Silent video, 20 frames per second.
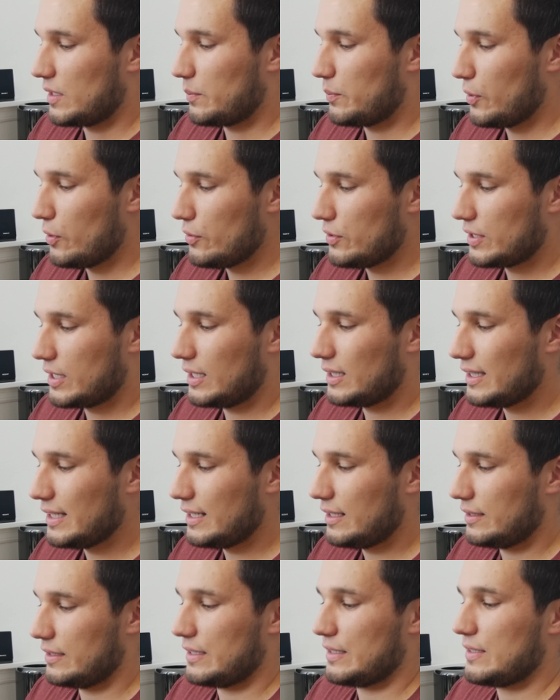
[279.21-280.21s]
they're both
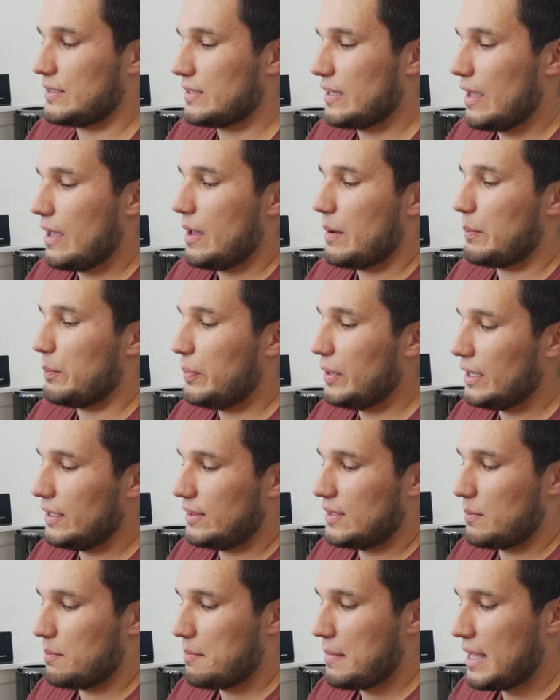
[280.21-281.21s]
clickless,
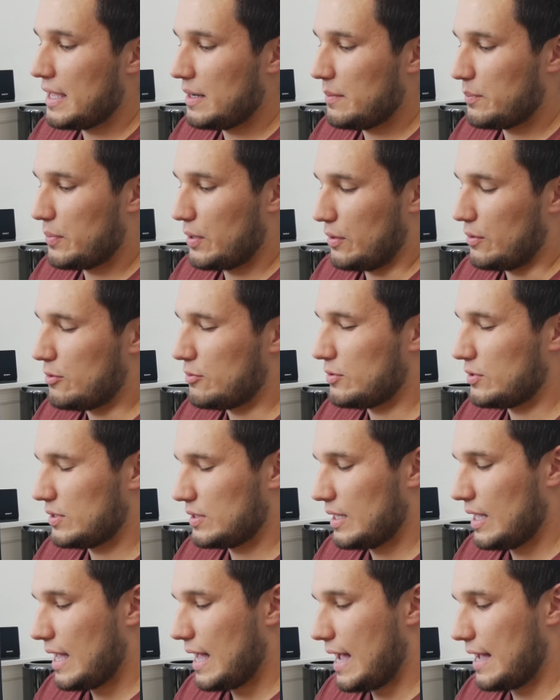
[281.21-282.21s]
but the
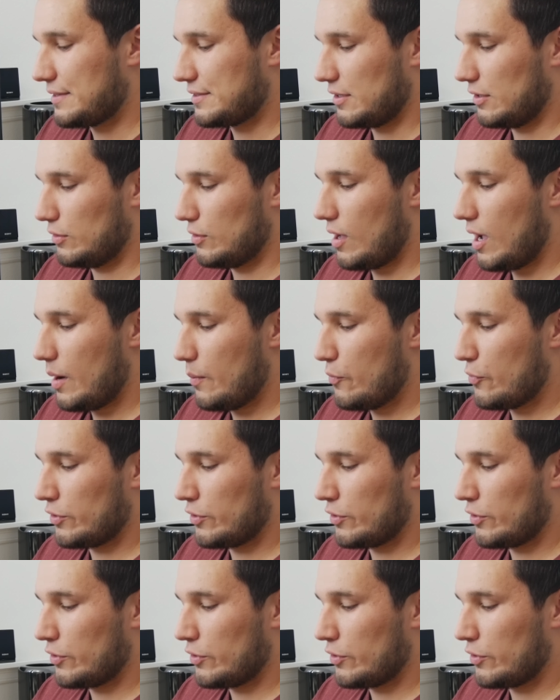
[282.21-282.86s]
Metabones has a lot